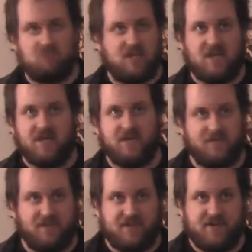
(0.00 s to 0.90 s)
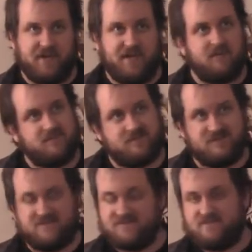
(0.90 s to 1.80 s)
I don't know, 30,
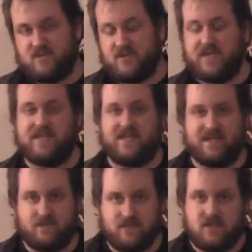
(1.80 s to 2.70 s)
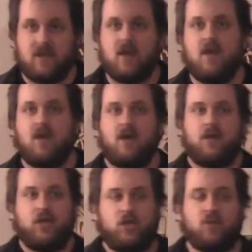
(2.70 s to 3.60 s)
40 times,
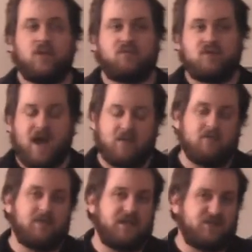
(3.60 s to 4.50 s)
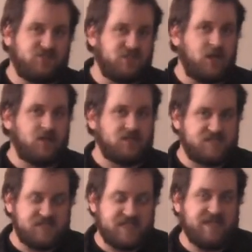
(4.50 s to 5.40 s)
you would probably start
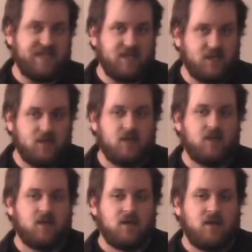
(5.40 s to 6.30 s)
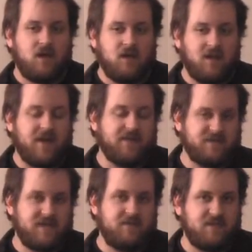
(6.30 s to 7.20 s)
seeing a lot of the
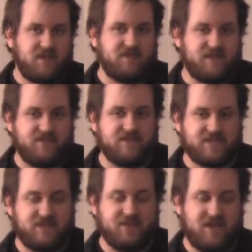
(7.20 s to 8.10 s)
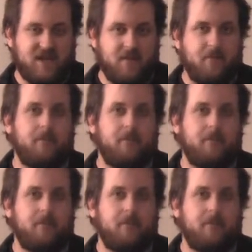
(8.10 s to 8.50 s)
same things every single time.